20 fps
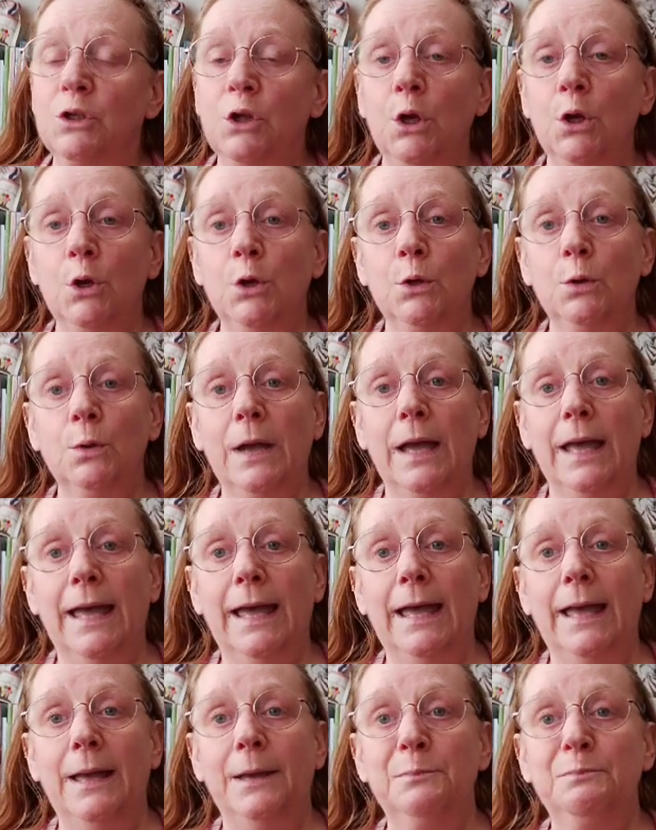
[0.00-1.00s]
to
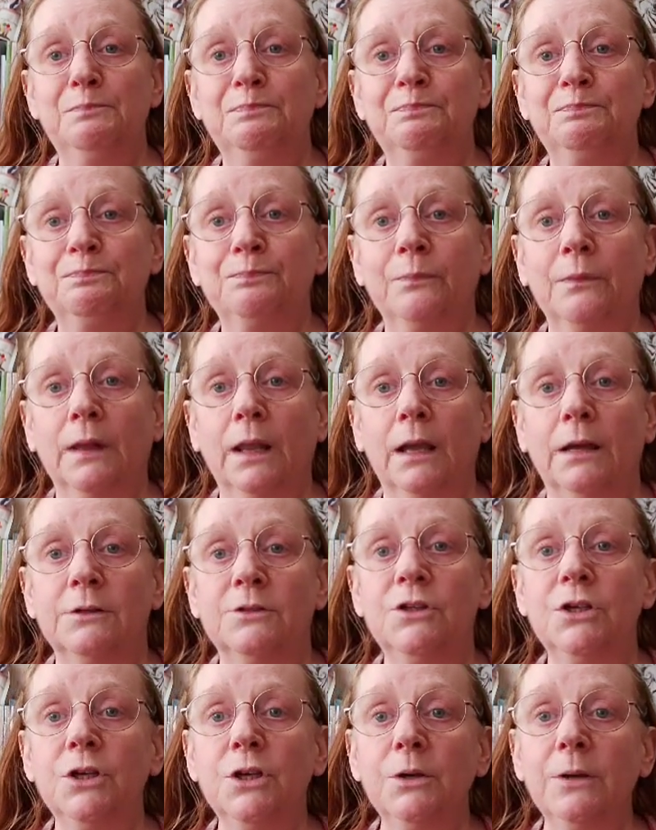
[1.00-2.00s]

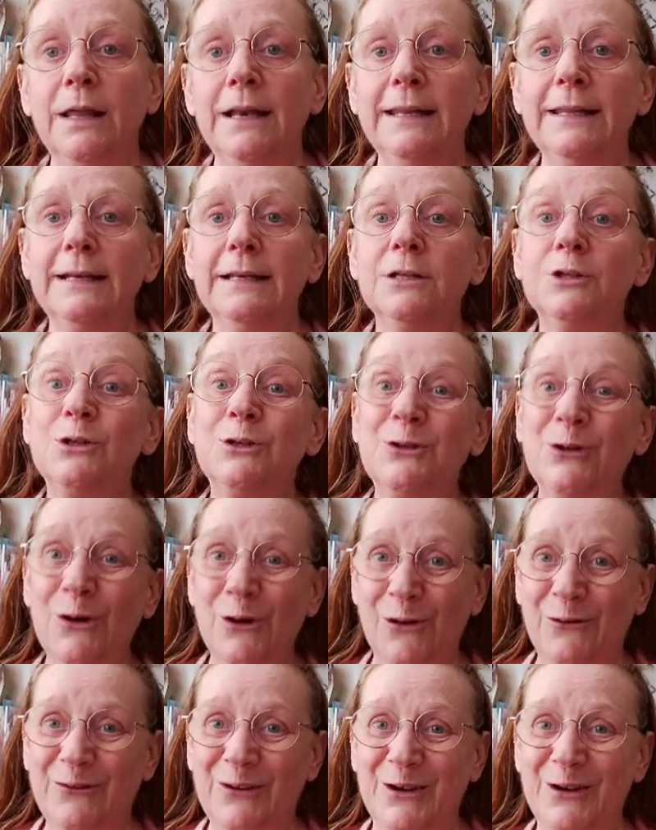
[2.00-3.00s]
do a little
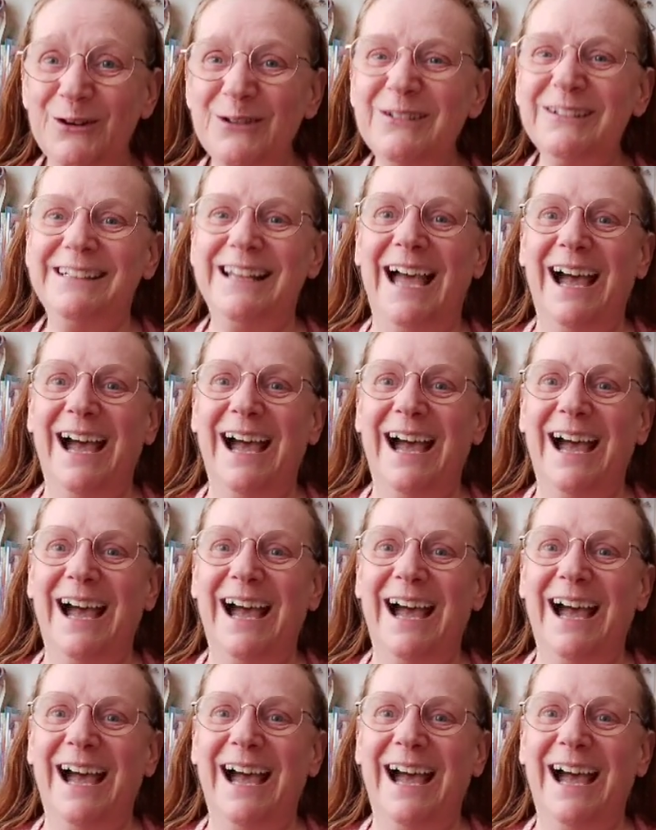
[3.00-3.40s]
tutorial.